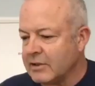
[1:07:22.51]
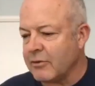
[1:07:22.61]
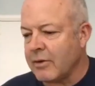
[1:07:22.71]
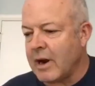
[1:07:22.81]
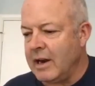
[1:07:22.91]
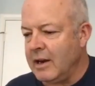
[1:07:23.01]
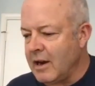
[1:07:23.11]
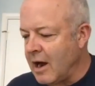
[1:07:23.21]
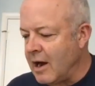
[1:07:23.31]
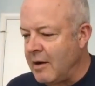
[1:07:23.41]

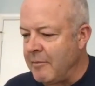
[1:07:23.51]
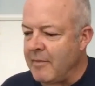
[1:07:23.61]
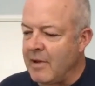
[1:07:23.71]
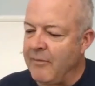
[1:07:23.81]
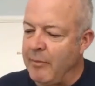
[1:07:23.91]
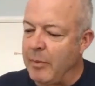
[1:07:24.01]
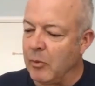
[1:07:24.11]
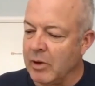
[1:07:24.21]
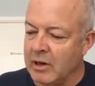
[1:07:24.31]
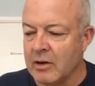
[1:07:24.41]
great. If
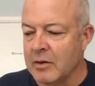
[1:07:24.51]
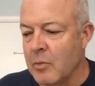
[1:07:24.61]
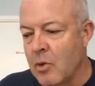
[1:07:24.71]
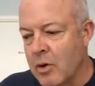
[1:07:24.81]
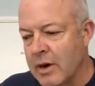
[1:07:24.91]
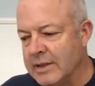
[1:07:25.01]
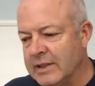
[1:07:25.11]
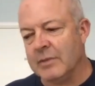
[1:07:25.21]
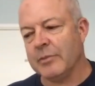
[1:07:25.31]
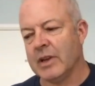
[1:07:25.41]
people want to learn more,
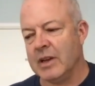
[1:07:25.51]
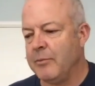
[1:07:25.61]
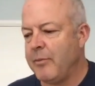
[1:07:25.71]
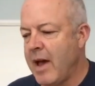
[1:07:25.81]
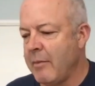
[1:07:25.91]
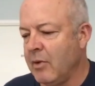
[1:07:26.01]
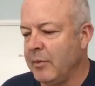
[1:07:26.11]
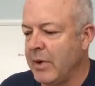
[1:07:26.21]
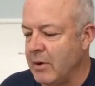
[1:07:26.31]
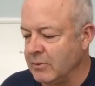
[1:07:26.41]
it's simply
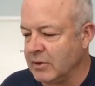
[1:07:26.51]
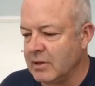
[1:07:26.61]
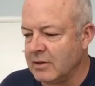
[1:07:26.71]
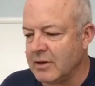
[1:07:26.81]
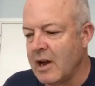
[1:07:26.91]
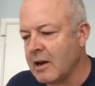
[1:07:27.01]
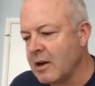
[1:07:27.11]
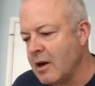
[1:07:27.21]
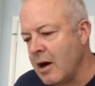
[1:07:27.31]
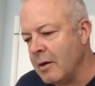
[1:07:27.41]

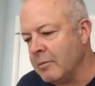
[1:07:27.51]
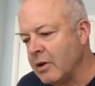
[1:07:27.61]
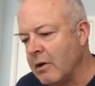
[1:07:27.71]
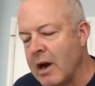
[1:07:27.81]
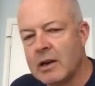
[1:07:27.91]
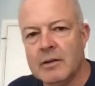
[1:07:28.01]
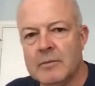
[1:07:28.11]
PebblePost.com, correct?